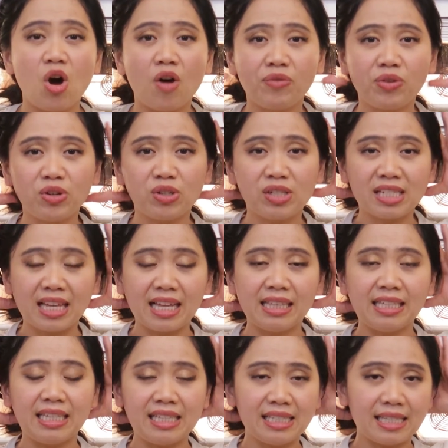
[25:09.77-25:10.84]
of your
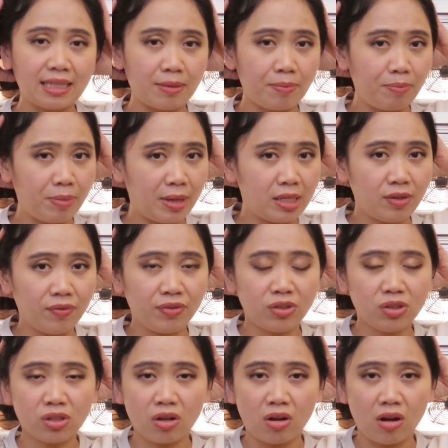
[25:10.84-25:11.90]
scalenes at the base of your
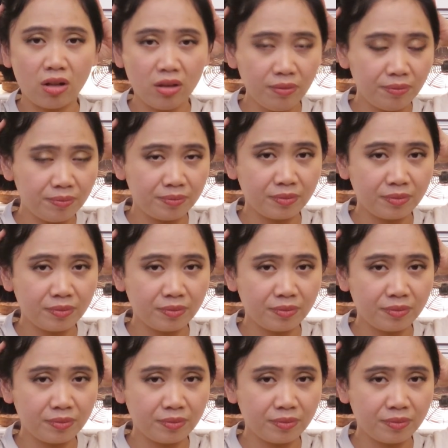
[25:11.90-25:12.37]
skull.